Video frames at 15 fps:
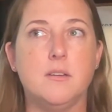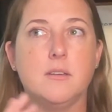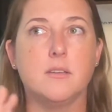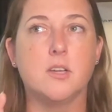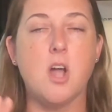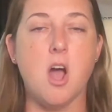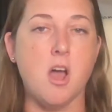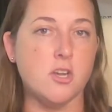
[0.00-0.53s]

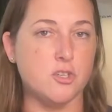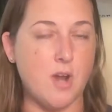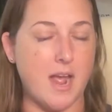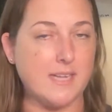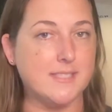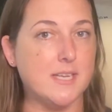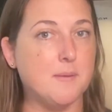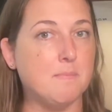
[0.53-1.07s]

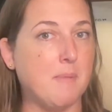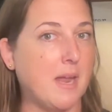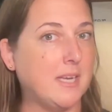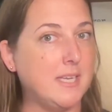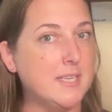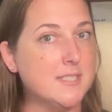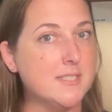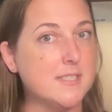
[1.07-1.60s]
contracted
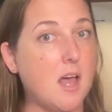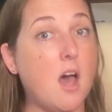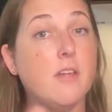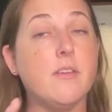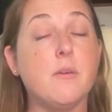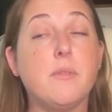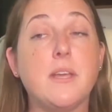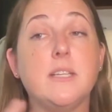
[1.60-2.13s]
monies,
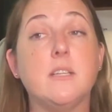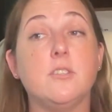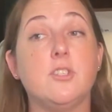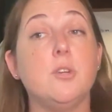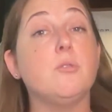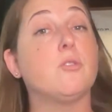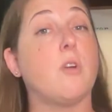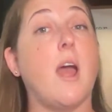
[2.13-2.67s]
although they
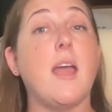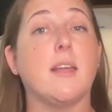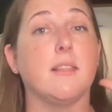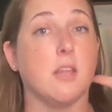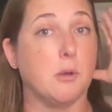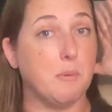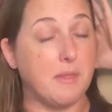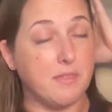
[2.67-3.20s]
do try a
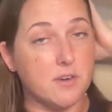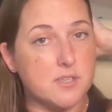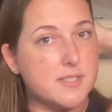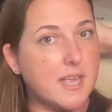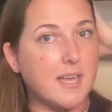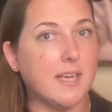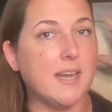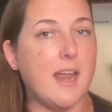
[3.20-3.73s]
little bit. There's
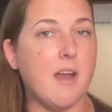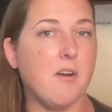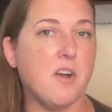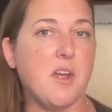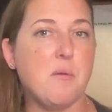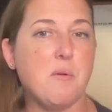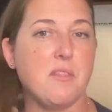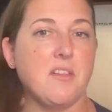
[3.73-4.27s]
like an
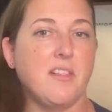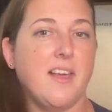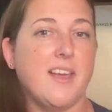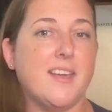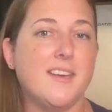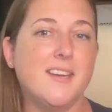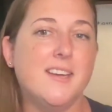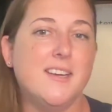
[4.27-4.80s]
area where they're
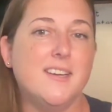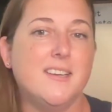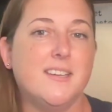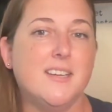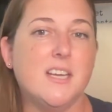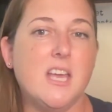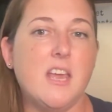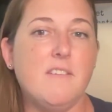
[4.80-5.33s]
like,
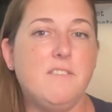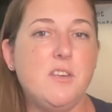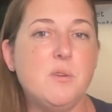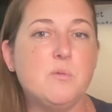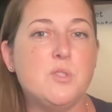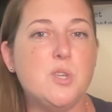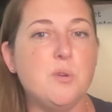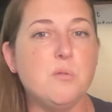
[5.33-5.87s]
if
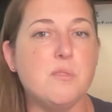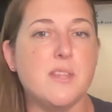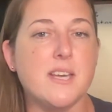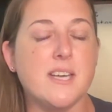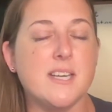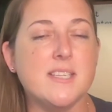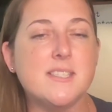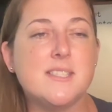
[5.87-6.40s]
you do
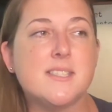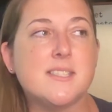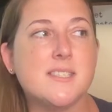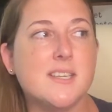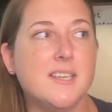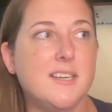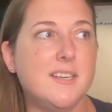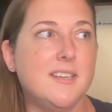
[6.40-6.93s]
this,
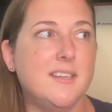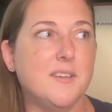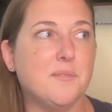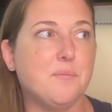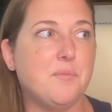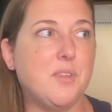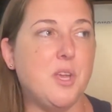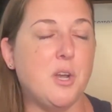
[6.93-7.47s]

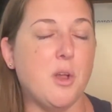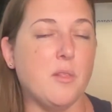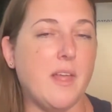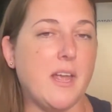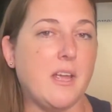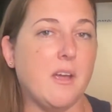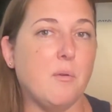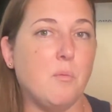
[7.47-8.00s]

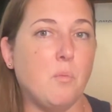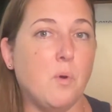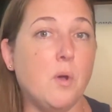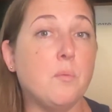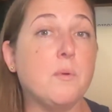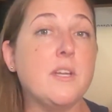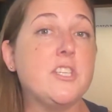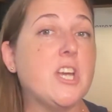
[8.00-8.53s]
like we'll
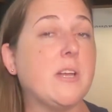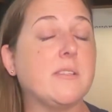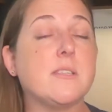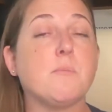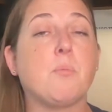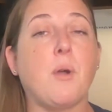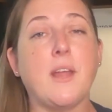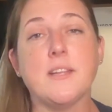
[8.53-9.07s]
reach out to
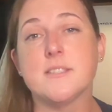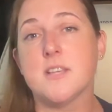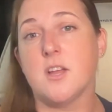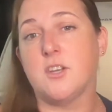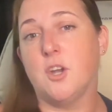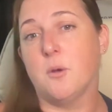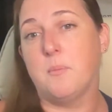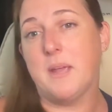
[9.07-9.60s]
brands
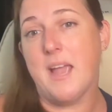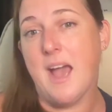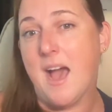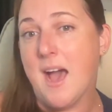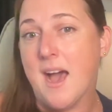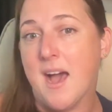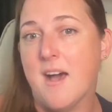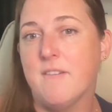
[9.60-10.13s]
on your
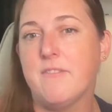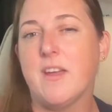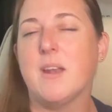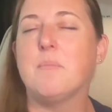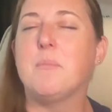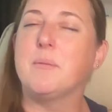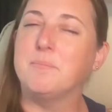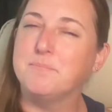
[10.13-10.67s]
behalf. And
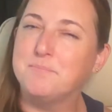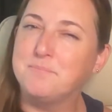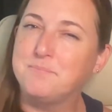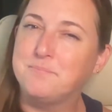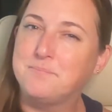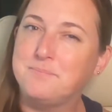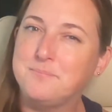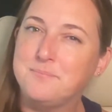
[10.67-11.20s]
I'm like,
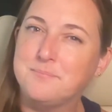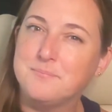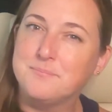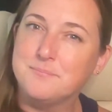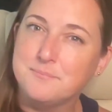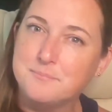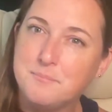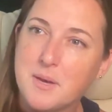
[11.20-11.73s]

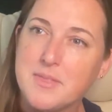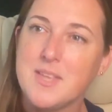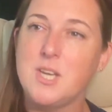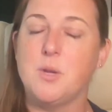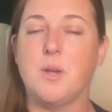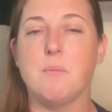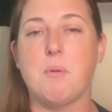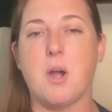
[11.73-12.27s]
but then
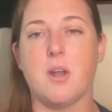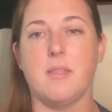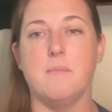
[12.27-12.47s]
you get part of the